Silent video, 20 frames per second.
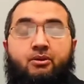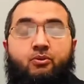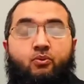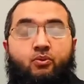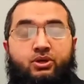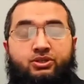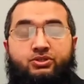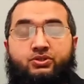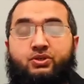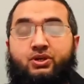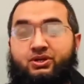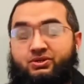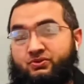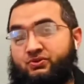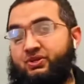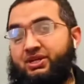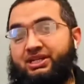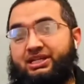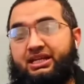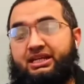what you are
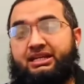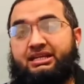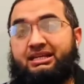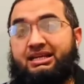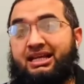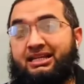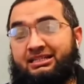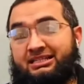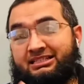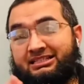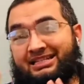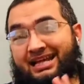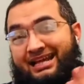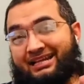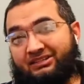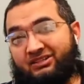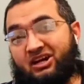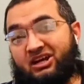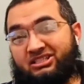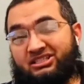treating, and the
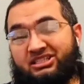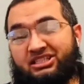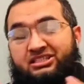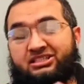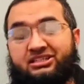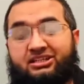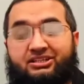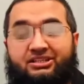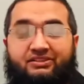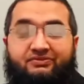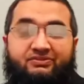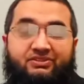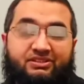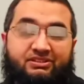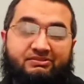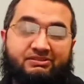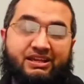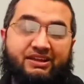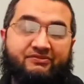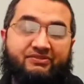diagnostics are
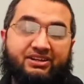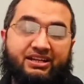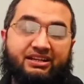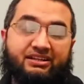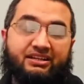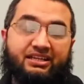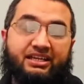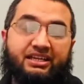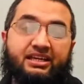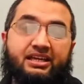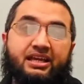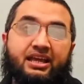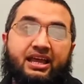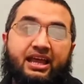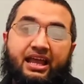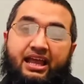different, definitely.